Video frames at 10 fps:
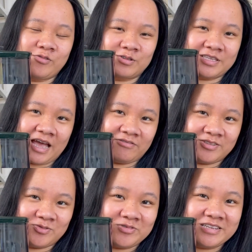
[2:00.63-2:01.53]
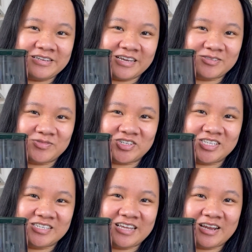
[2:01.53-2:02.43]
course, I have this really nice
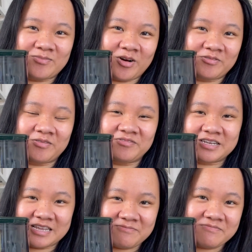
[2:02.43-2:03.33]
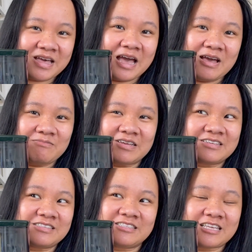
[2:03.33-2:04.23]
machine that I brought from Vietnam
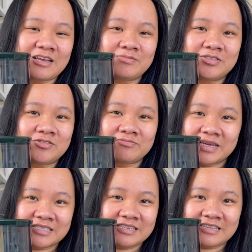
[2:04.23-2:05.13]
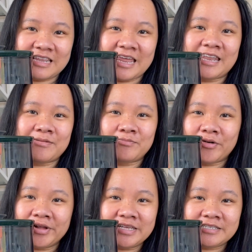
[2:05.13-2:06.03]
because it's able to mix it and then
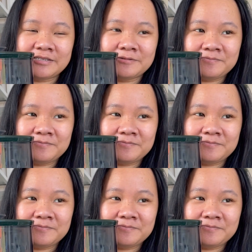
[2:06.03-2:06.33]
boil it.